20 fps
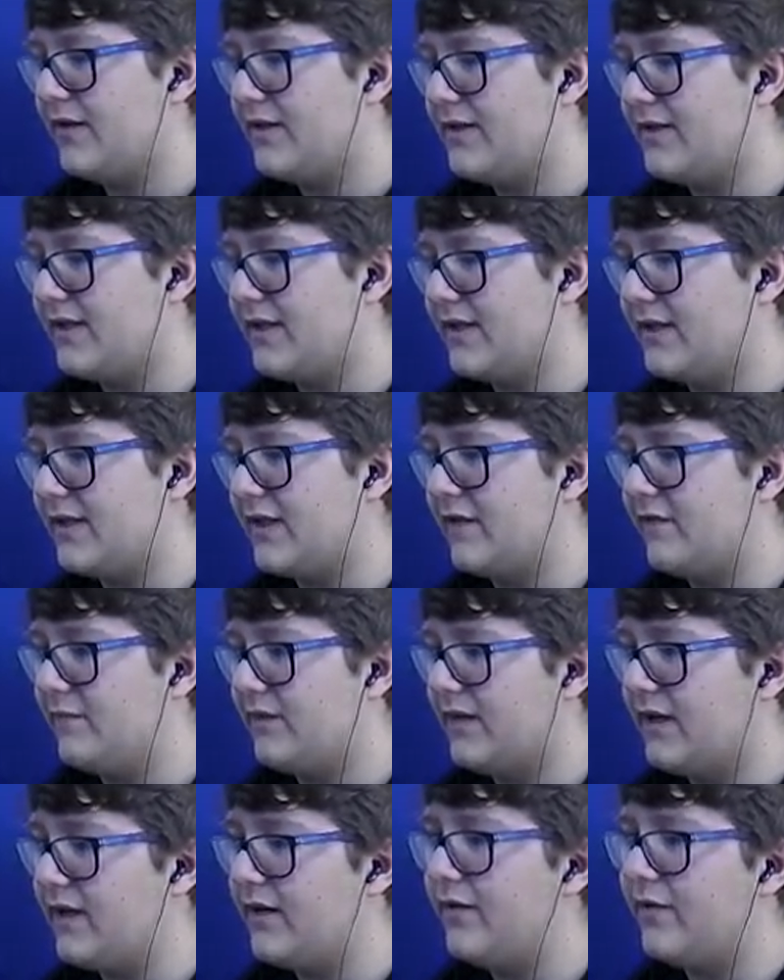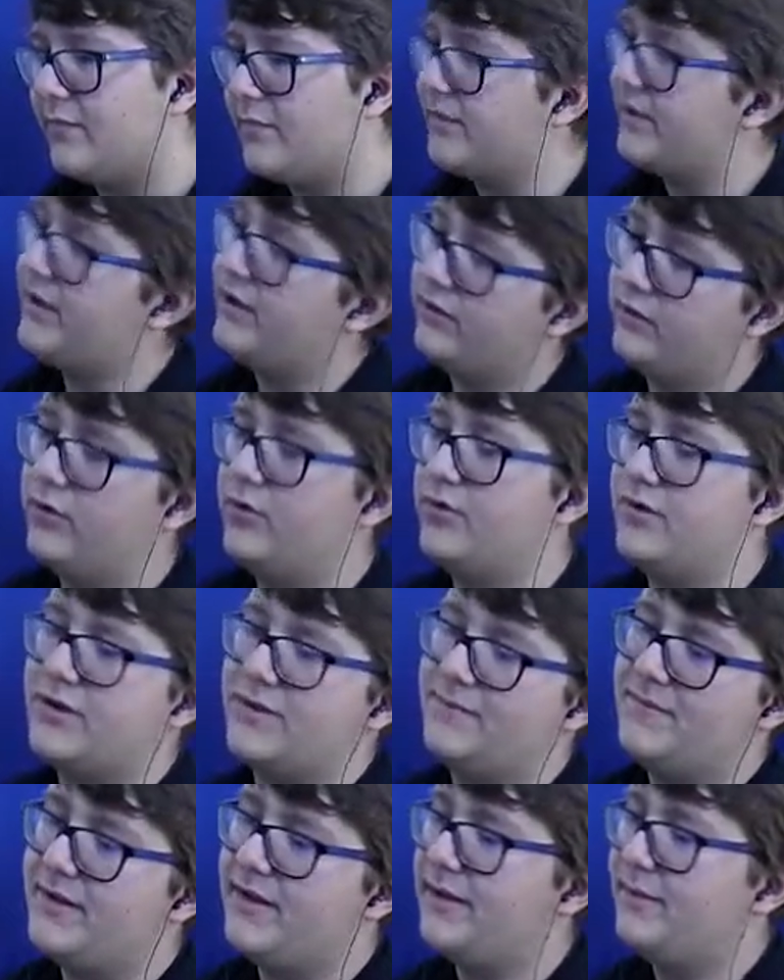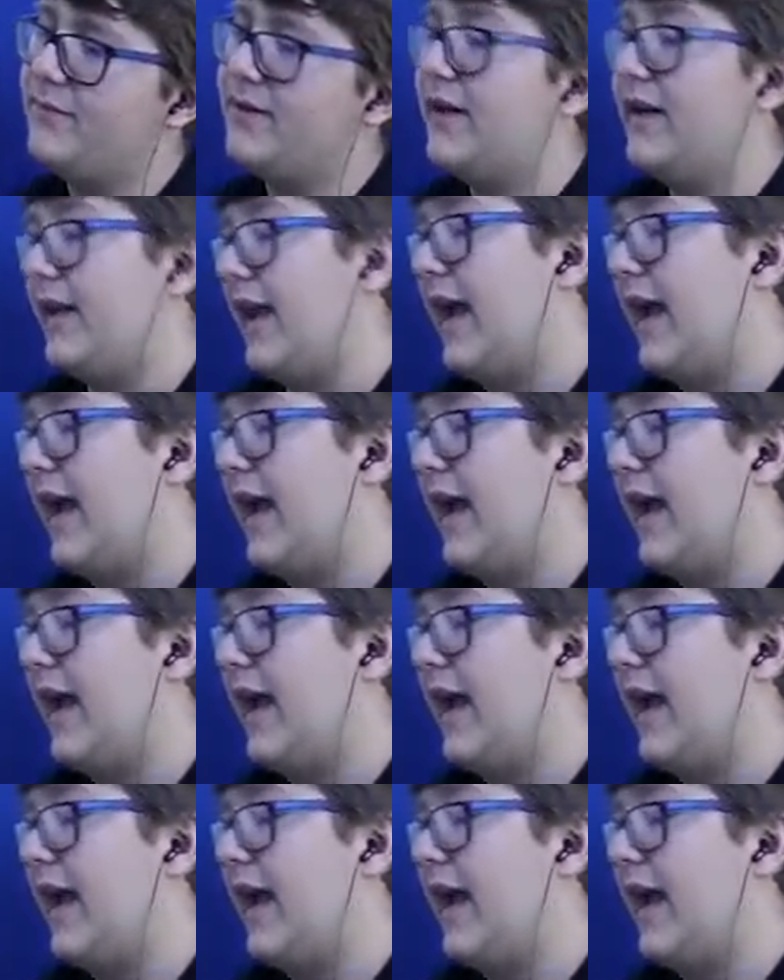these things give me health, but I lose something, but I